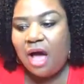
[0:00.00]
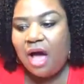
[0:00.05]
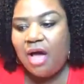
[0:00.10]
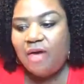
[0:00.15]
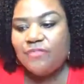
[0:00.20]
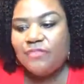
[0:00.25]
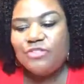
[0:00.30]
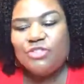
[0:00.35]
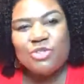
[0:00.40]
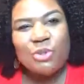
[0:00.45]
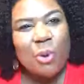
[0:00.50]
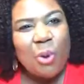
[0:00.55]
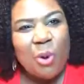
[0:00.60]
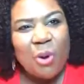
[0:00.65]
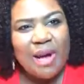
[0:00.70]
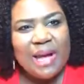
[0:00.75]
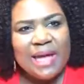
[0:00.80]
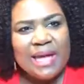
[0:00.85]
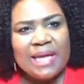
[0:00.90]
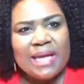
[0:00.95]
of
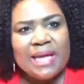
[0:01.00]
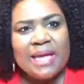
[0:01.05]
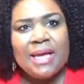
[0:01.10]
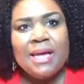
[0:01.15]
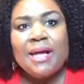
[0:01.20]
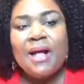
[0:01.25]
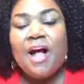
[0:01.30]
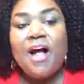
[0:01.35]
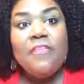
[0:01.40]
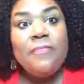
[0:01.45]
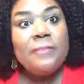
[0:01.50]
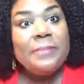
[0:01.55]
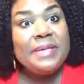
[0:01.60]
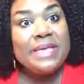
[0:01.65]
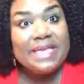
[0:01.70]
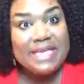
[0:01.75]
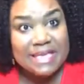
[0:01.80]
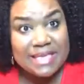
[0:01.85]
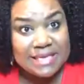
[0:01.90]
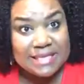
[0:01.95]
joy, of
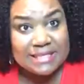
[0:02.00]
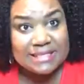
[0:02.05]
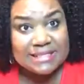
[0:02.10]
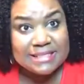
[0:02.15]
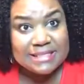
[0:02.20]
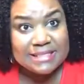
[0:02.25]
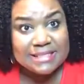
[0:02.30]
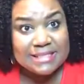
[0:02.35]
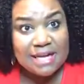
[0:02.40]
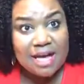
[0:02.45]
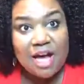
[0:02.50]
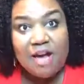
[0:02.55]
peace,